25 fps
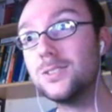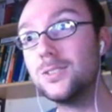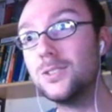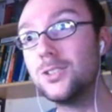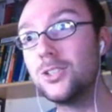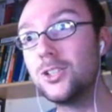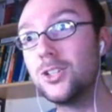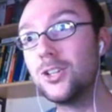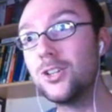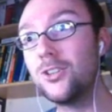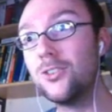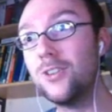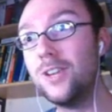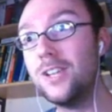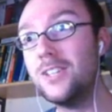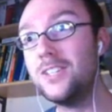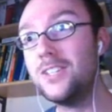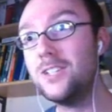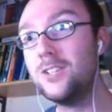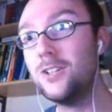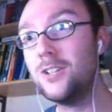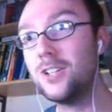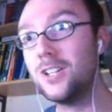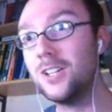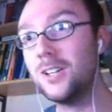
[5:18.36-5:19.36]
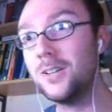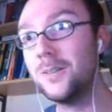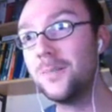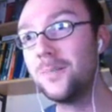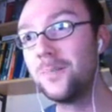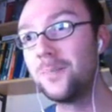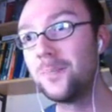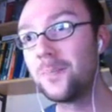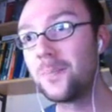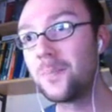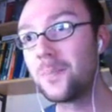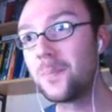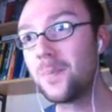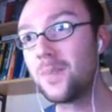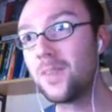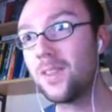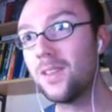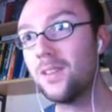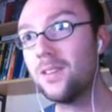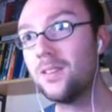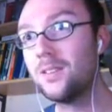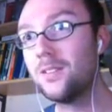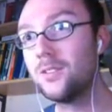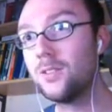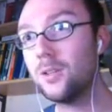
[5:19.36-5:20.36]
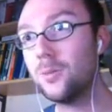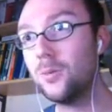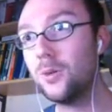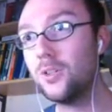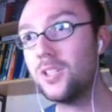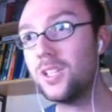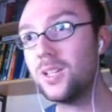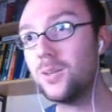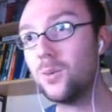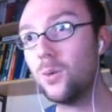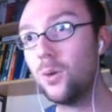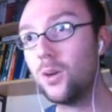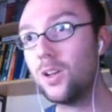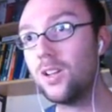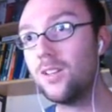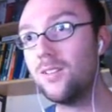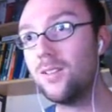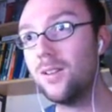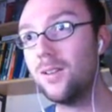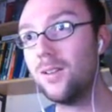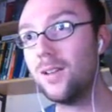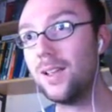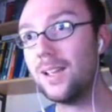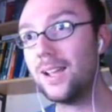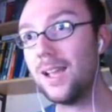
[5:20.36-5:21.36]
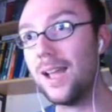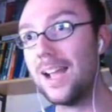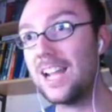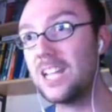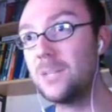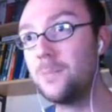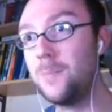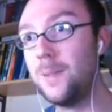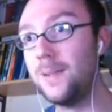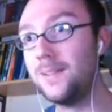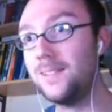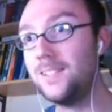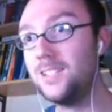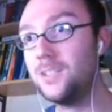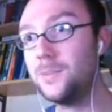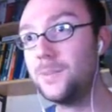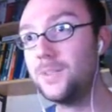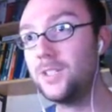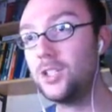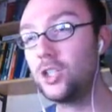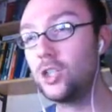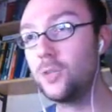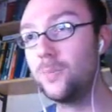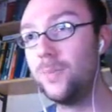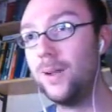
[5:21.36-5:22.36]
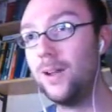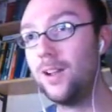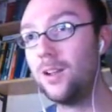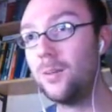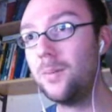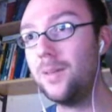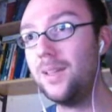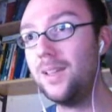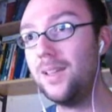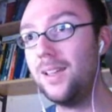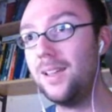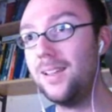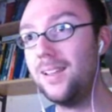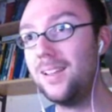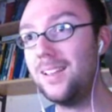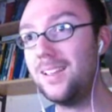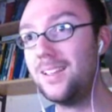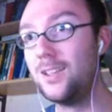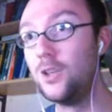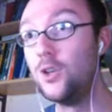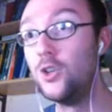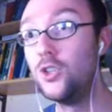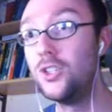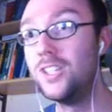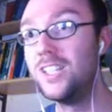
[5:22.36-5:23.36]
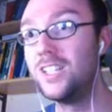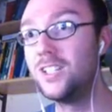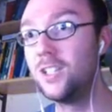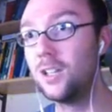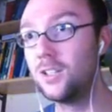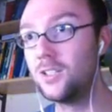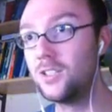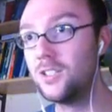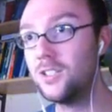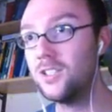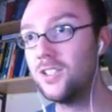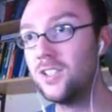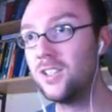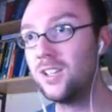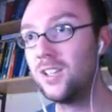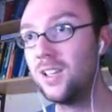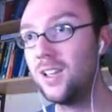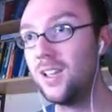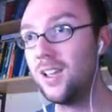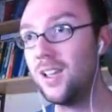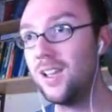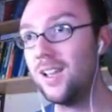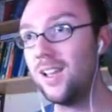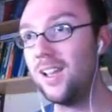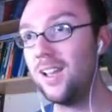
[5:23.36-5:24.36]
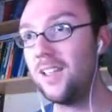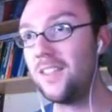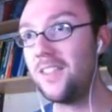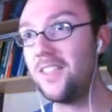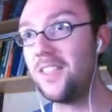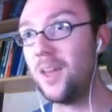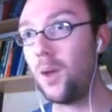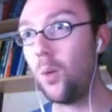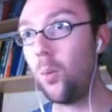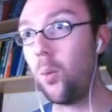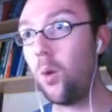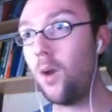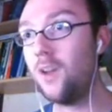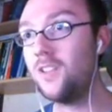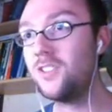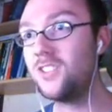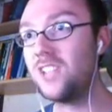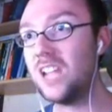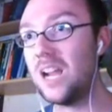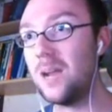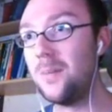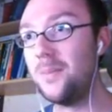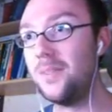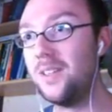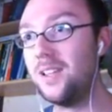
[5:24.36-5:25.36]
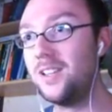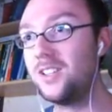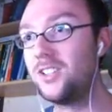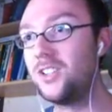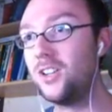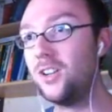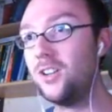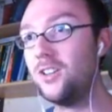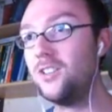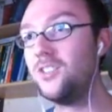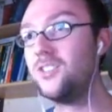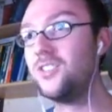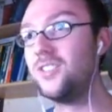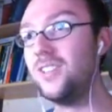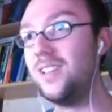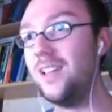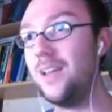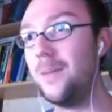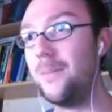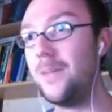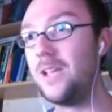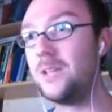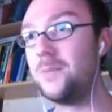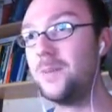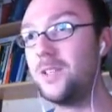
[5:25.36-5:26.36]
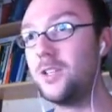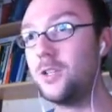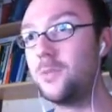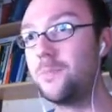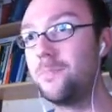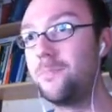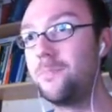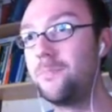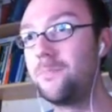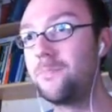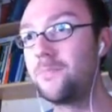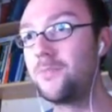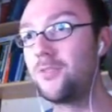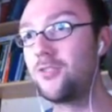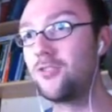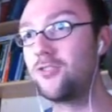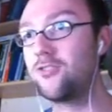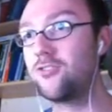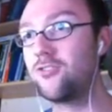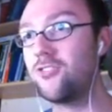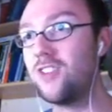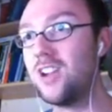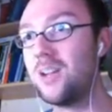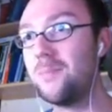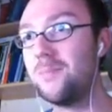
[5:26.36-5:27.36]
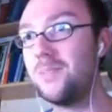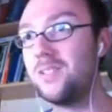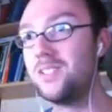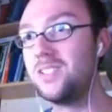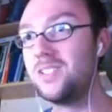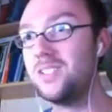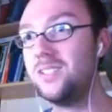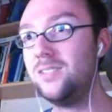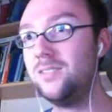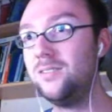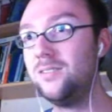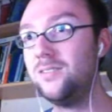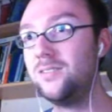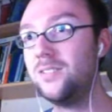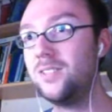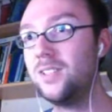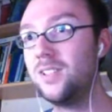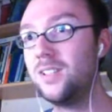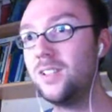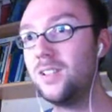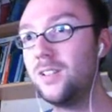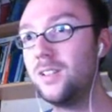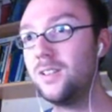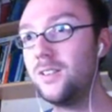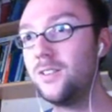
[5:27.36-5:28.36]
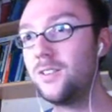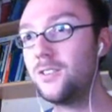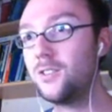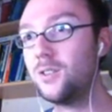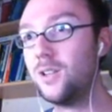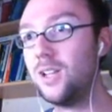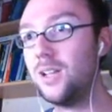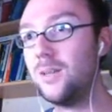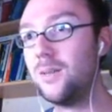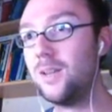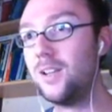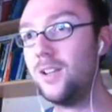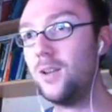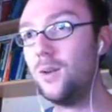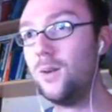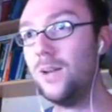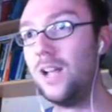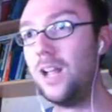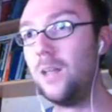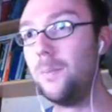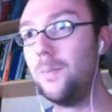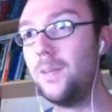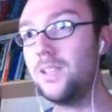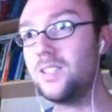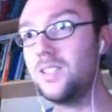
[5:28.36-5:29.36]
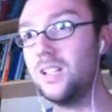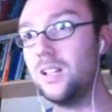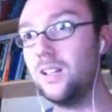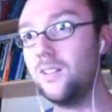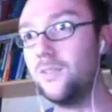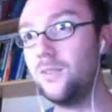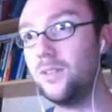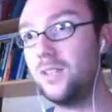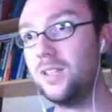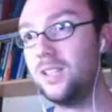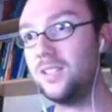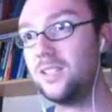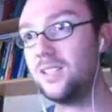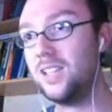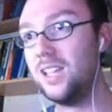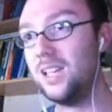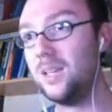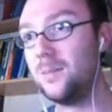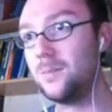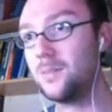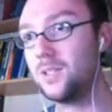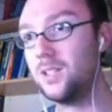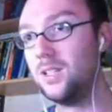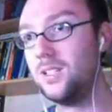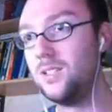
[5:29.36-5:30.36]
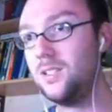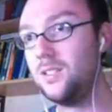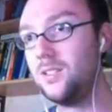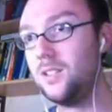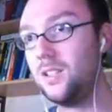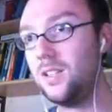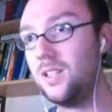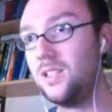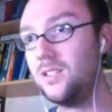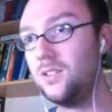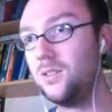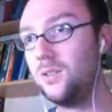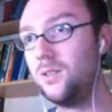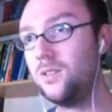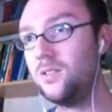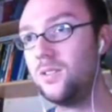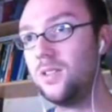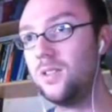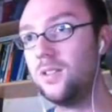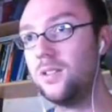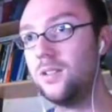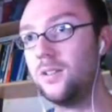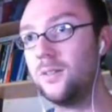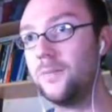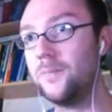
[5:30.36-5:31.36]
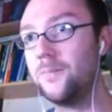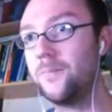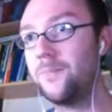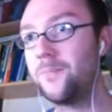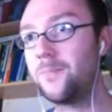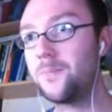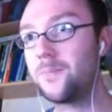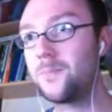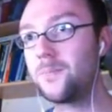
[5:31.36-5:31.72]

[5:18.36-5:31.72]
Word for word: You crazy cooker. So I'm always like walking around like expecting something to jump out at me, and it usually doesn't. Then that one time that it does, it makes me just crap myself. So I don't help myself with these games. Are these doors? They're not.